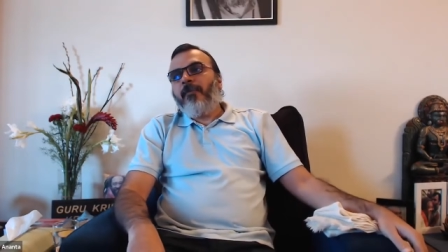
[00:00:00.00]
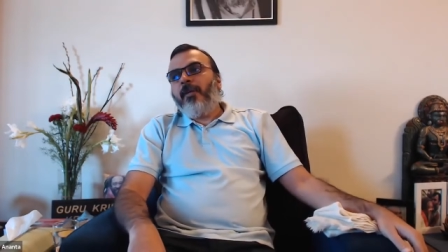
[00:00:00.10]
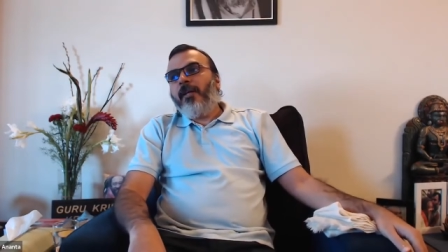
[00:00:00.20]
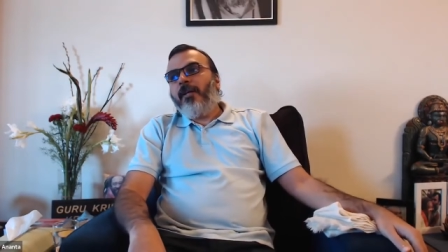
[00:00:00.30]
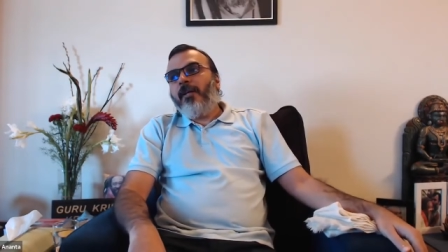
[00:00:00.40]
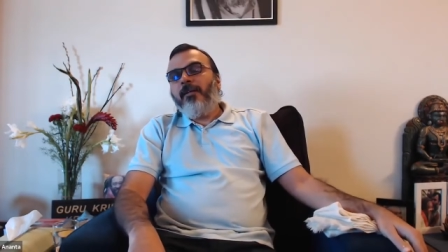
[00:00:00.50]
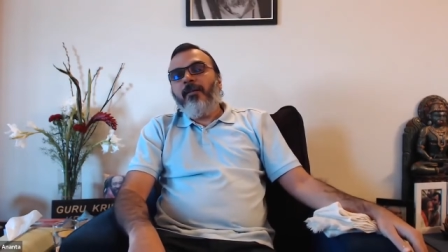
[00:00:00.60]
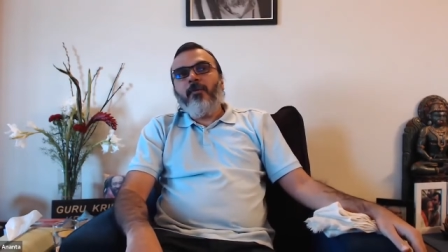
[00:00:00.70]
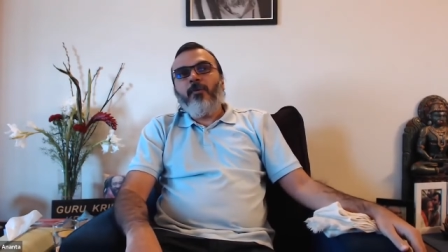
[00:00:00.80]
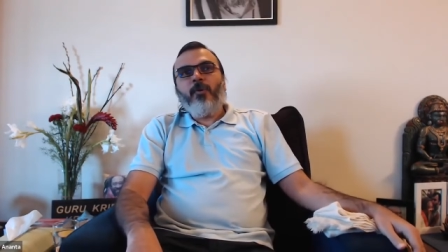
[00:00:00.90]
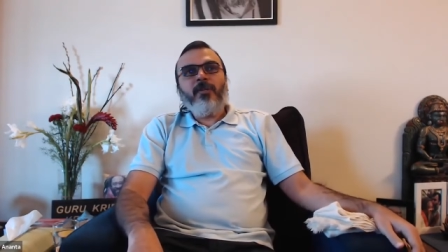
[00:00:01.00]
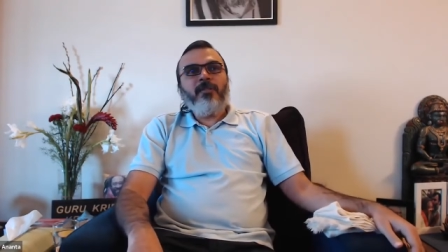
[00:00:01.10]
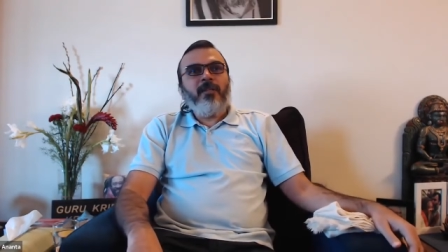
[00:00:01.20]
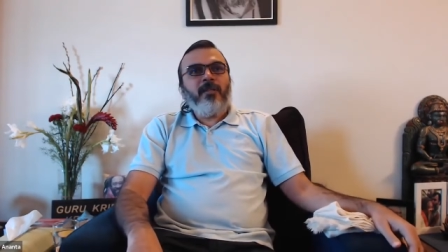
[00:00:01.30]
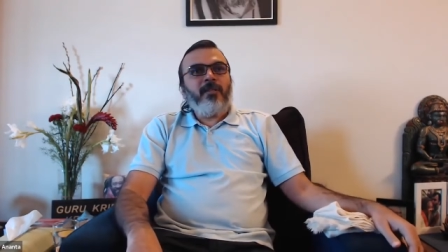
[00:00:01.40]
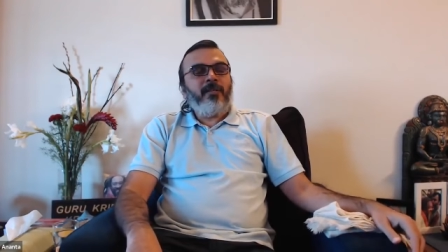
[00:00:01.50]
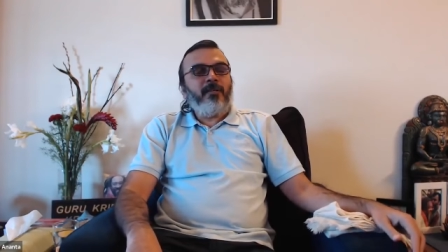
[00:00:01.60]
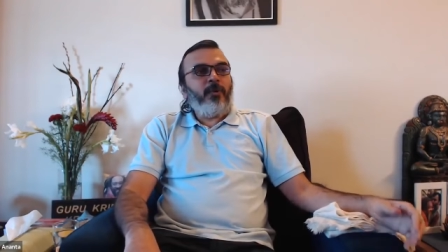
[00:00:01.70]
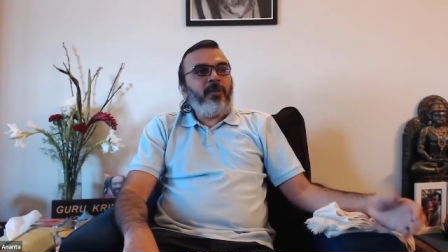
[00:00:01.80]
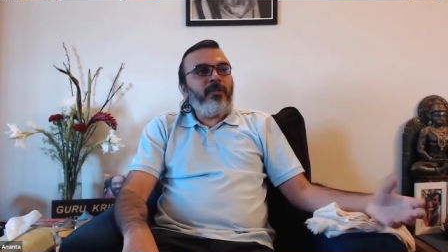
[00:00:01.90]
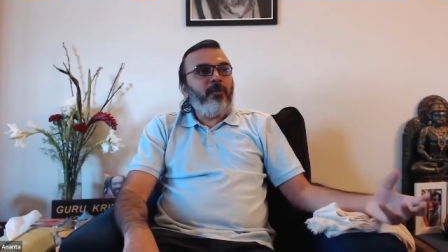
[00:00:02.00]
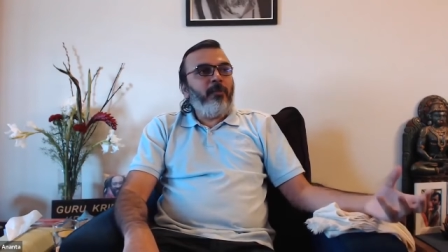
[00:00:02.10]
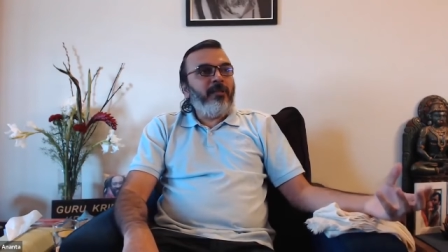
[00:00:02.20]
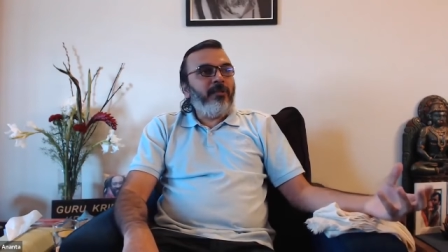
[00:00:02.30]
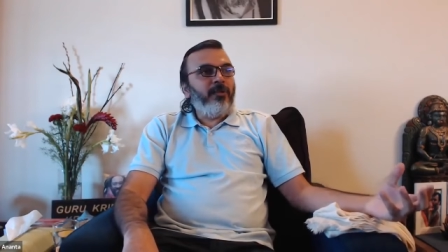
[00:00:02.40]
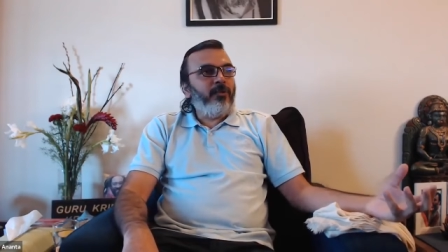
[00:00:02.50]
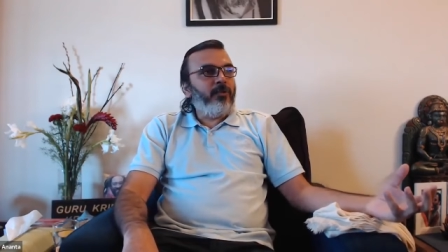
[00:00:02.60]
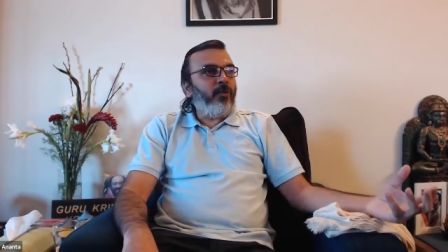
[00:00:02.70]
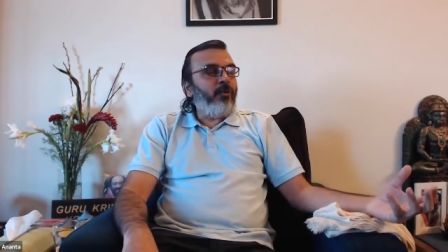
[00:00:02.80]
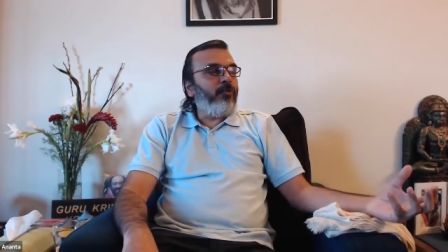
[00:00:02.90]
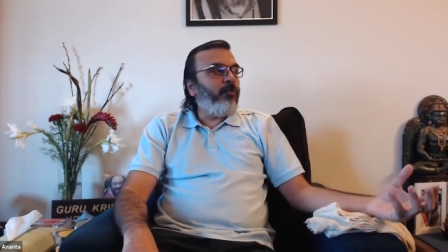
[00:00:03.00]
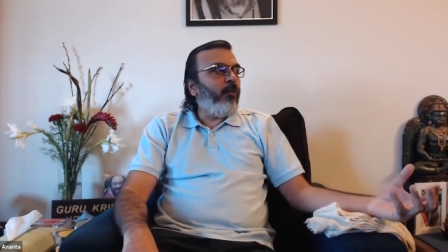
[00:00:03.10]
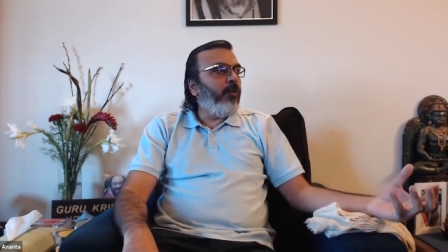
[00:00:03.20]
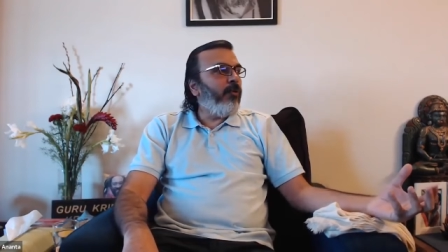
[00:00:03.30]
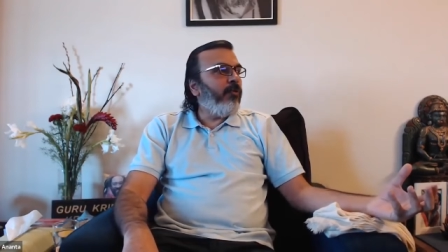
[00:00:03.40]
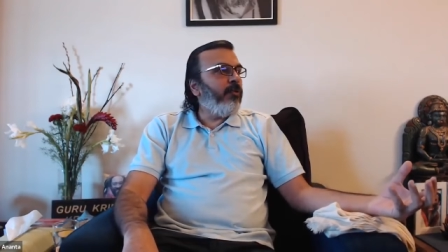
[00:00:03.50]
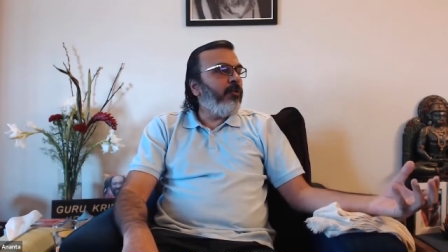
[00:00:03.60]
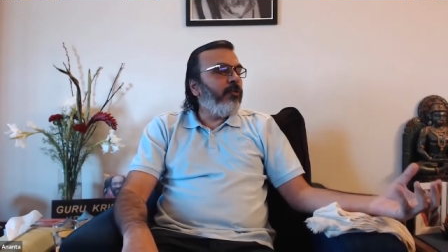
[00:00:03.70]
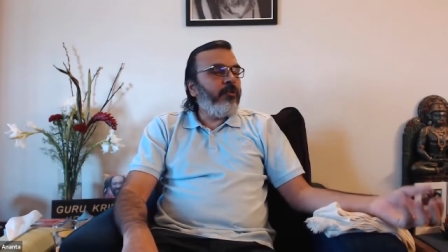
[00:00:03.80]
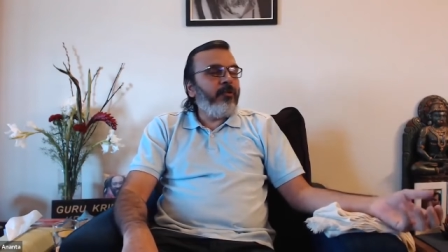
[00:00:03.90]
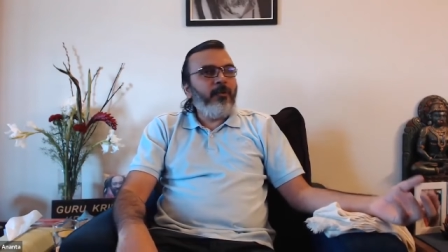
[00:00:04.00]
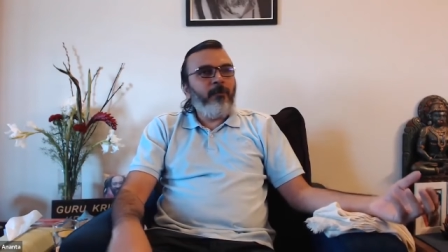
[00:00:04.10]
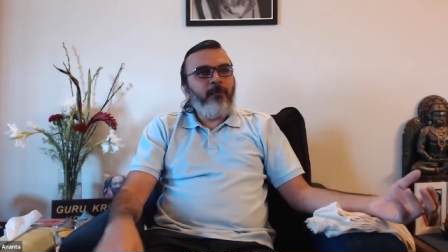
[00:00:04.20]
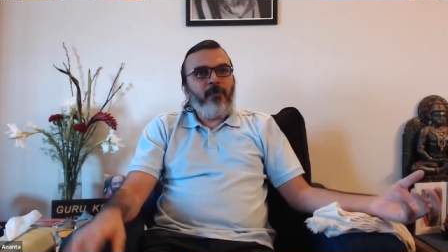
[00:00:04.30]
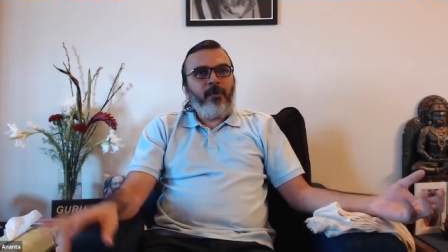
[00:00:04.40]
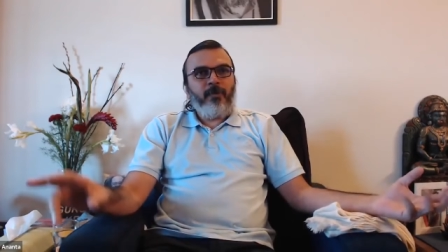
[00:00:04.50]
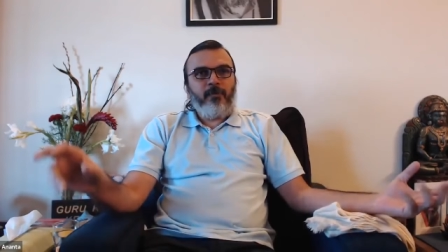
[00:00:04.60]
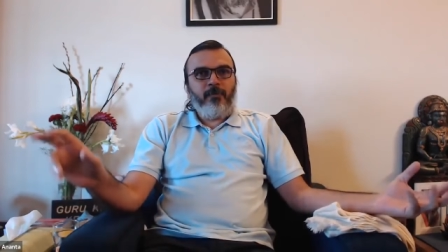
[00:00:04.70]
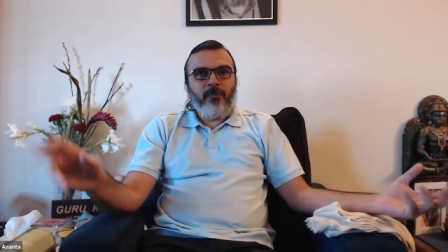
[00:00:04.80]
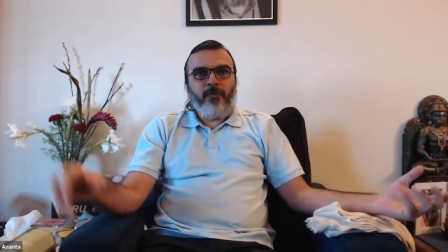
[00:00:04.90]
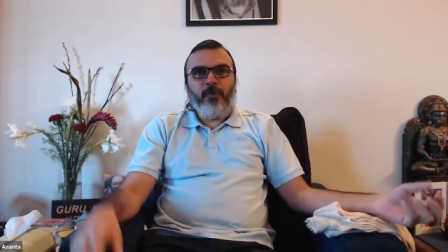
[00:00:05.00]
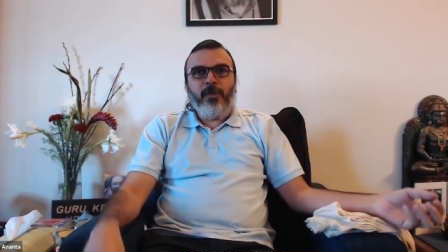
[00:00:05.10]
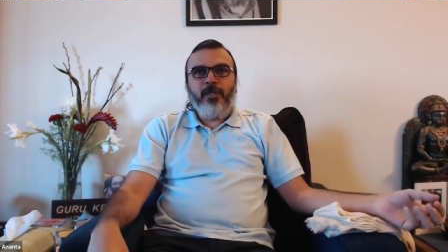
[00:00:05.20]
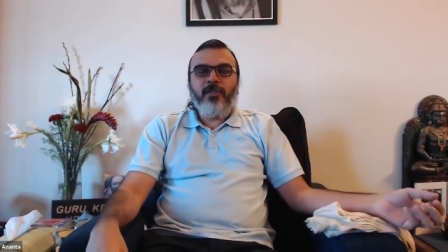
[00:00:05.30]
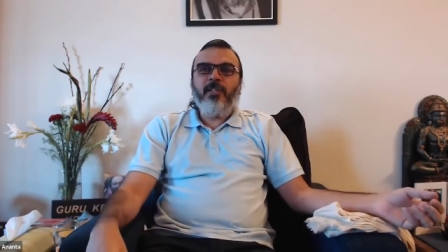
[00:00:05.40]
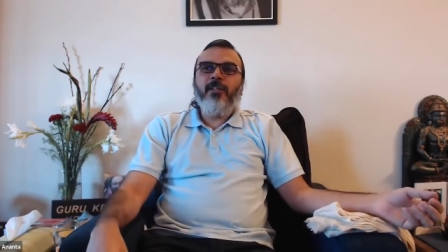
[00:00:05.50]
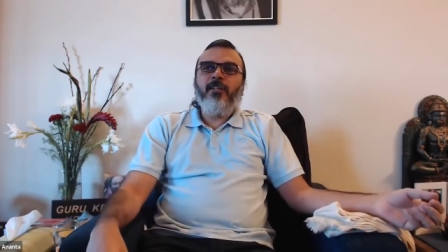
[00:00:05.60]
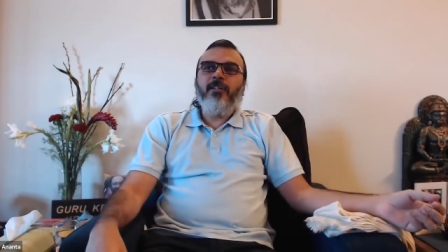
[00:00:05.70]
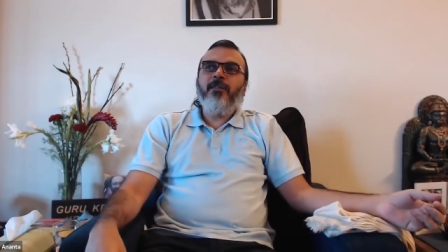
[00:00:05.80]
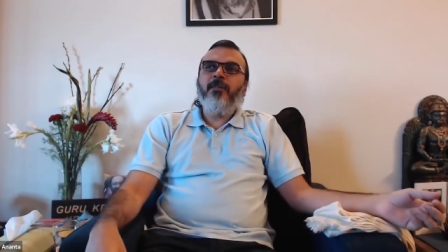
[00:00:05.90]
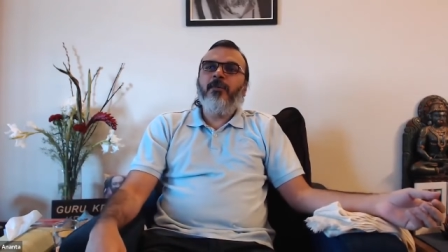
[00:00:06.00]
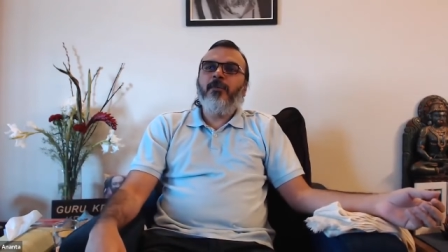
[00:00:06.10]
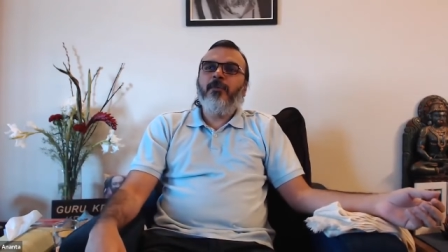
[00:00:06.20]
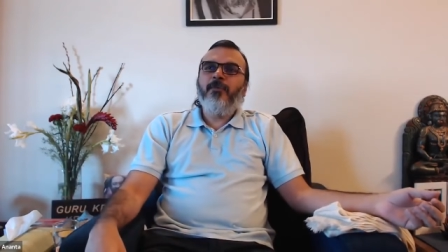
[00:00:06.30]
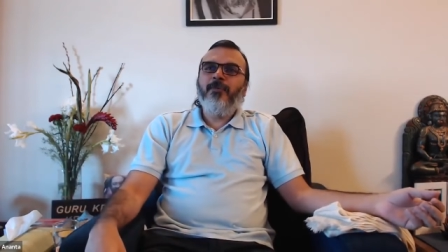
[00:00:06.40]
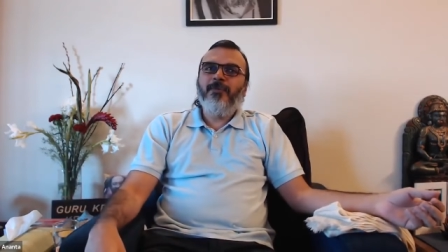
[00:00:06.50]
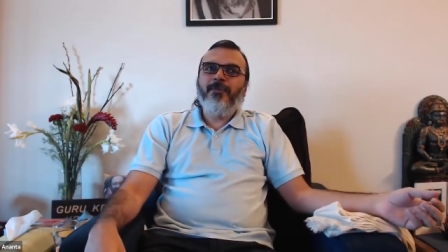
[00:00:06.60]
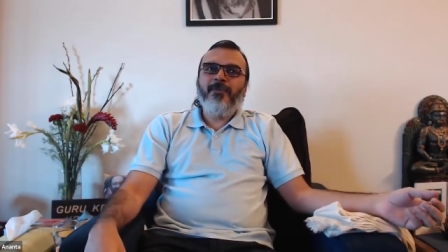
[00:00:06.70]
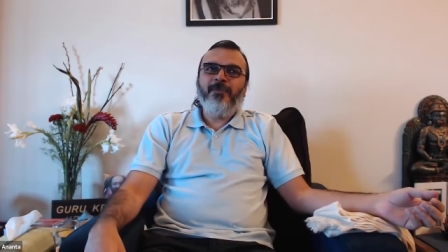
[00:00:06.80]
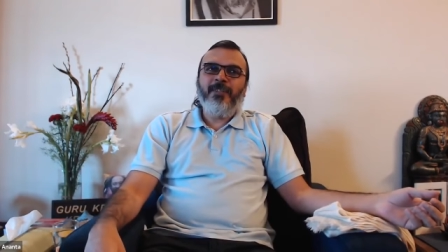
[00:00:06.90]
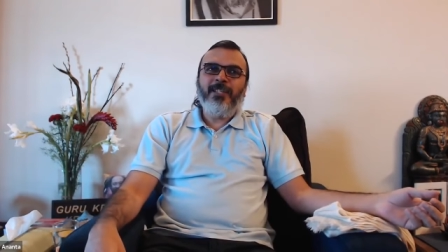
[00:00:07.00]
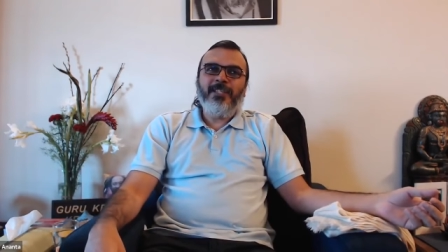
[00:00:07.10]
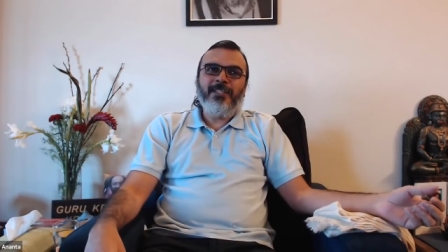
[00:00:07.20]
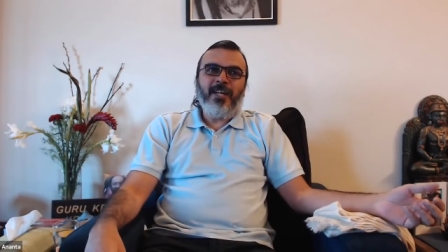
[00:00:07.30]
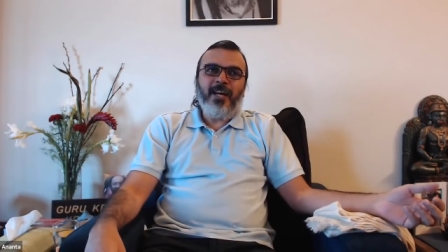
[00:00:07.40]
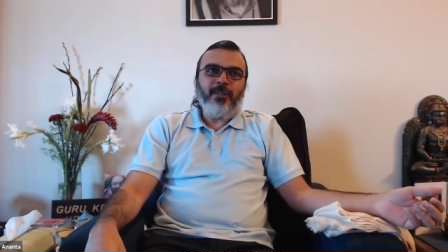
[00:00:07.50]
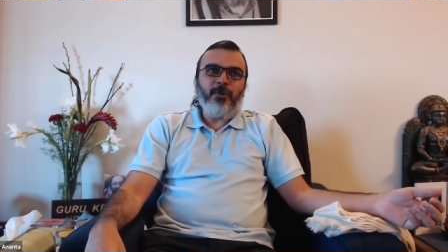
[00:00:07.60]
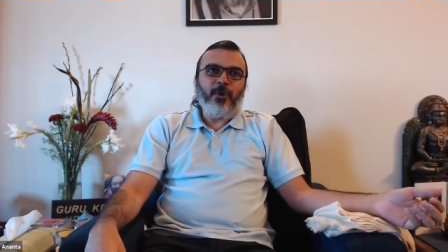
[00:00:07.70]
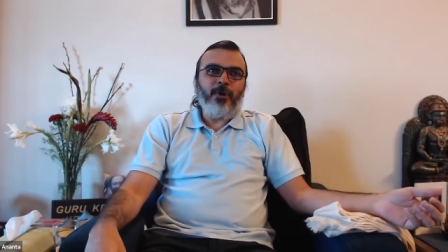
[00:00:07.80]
And what is that? What is the basis of all of this fruitless thinking? It is the I thought.